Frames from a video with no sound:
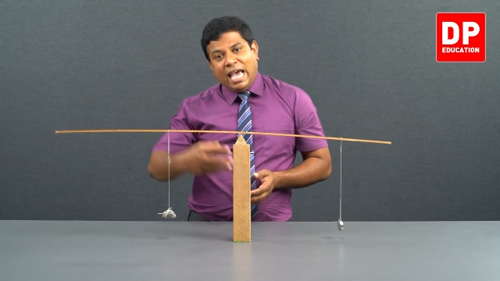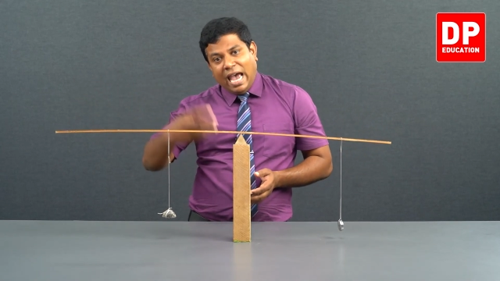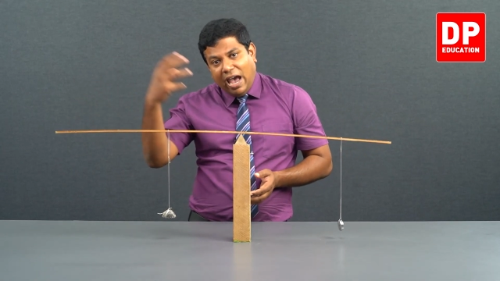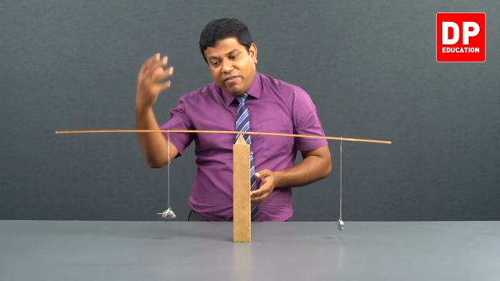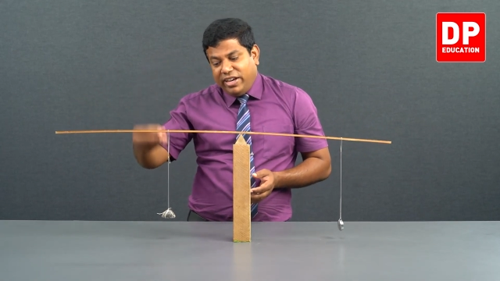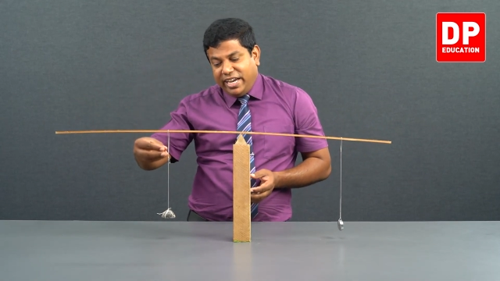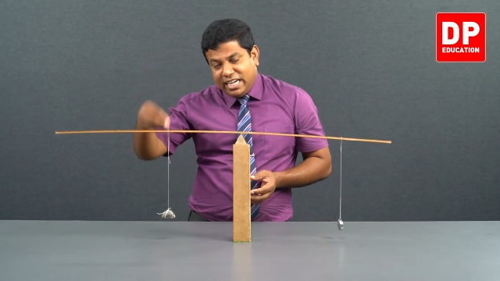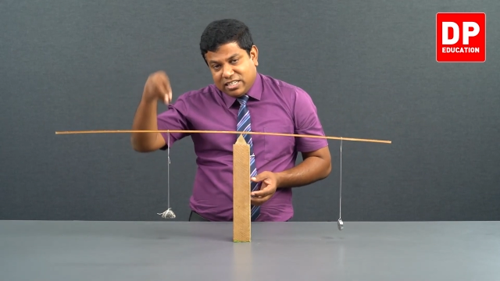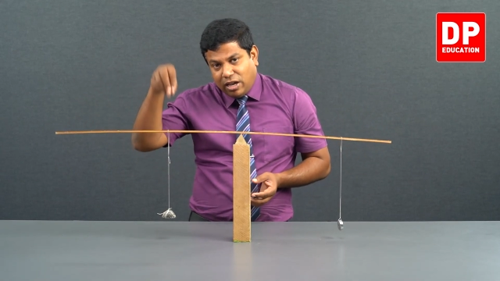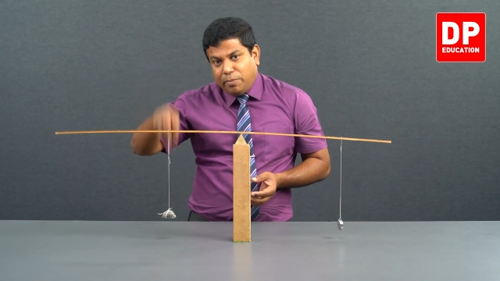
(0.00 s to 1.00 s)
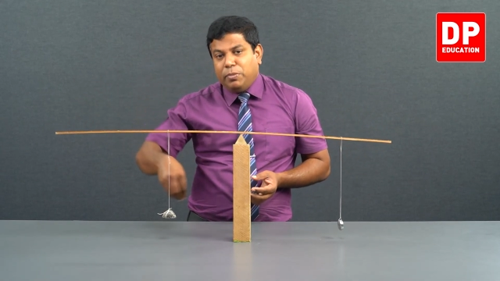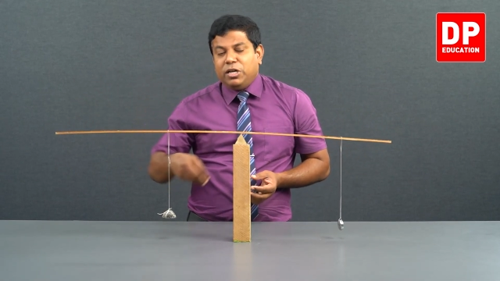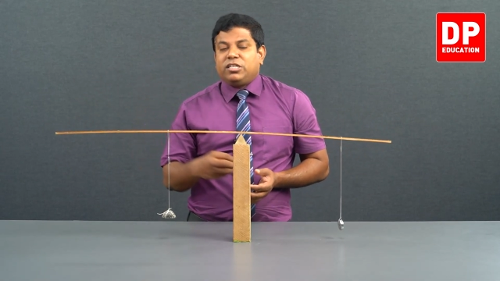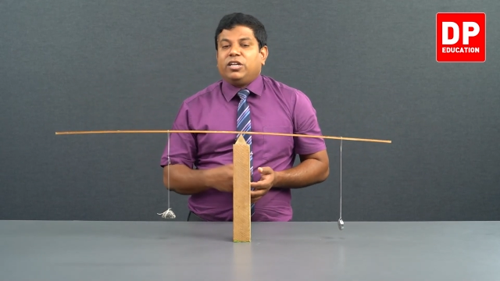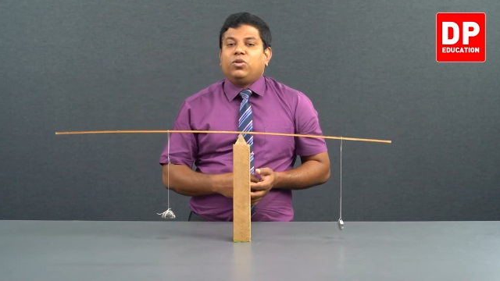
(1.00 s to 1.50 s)
having it
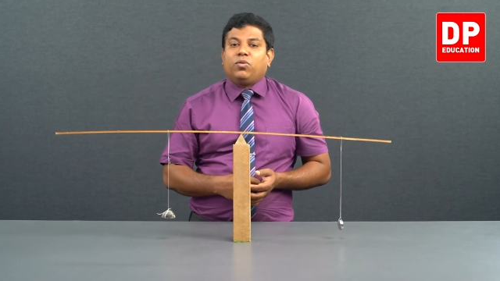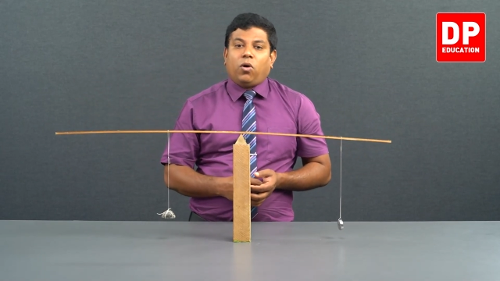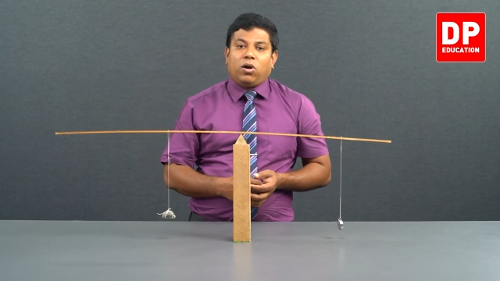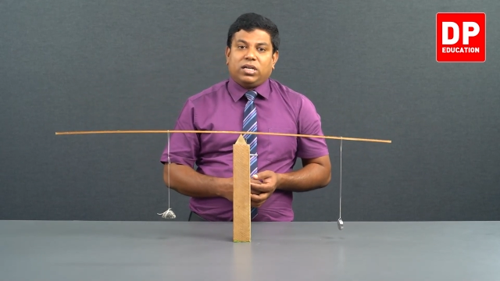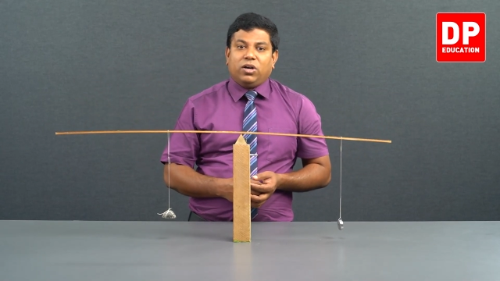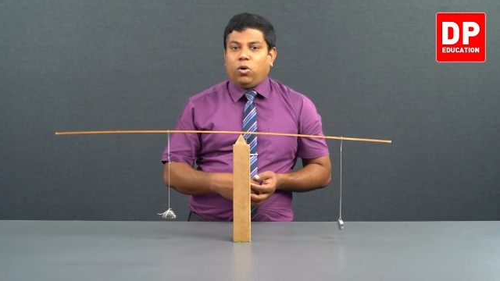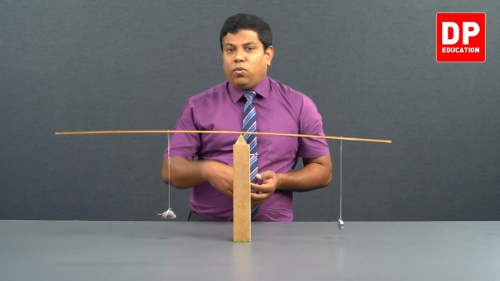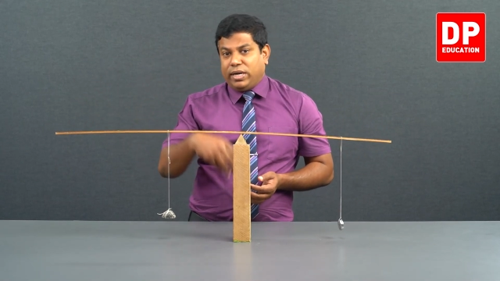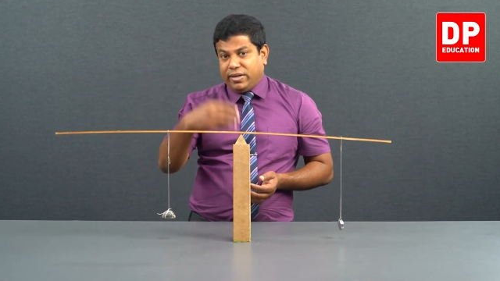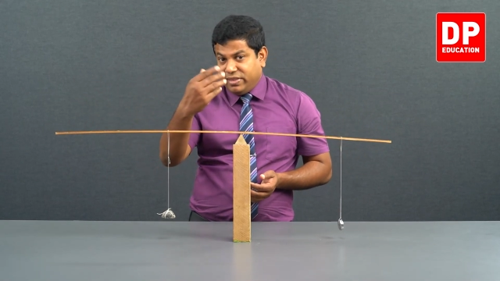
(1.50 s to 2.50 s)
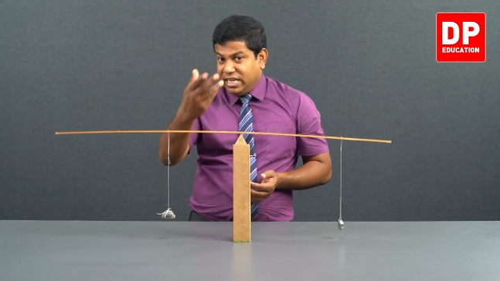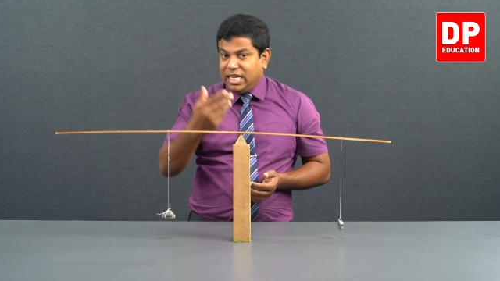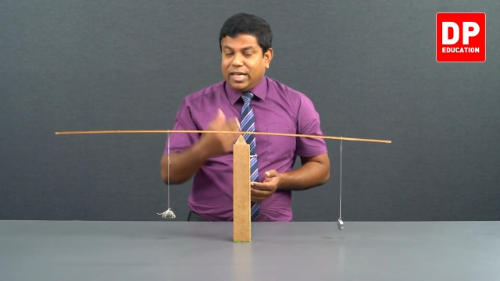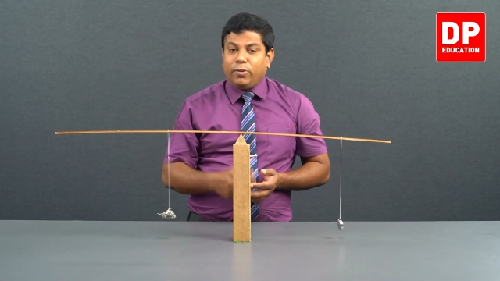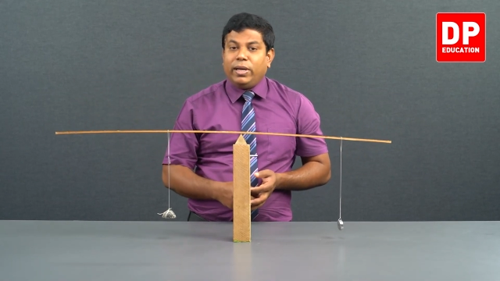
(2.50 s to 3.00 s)
submerged into the water or whatever that
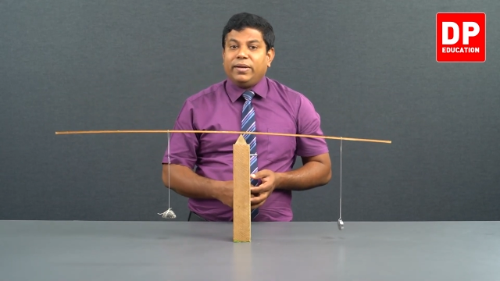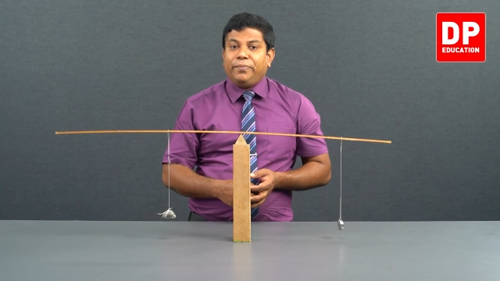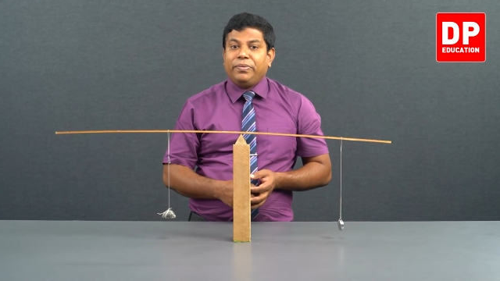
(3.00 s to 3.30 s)
liquid.